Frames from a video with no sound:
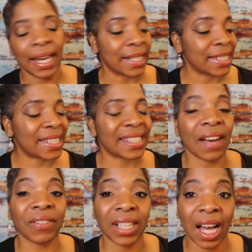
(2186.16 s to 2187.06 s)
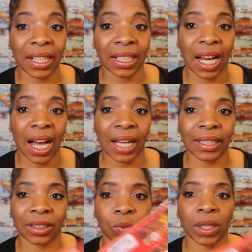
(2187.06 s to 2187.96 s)
$7.99
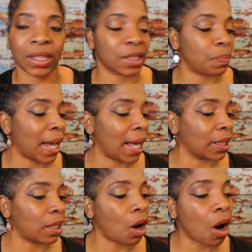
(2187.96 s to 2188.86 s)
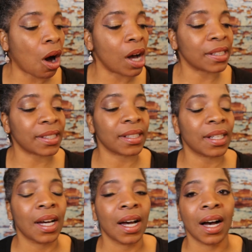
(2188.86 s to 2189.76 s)
is what this palette costs.
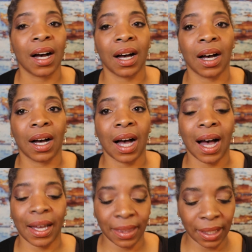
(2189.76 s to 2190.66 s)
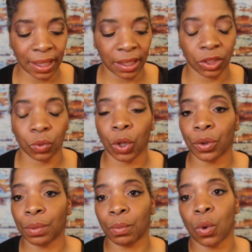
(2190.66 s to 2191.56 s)
I think it is
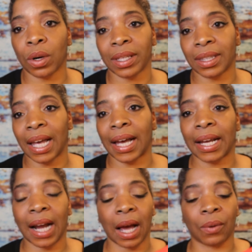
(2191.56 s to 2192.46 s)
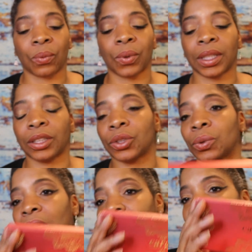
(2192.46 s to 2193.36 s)
worth more than that. I really do
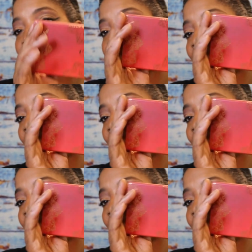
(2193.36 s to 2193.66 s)
like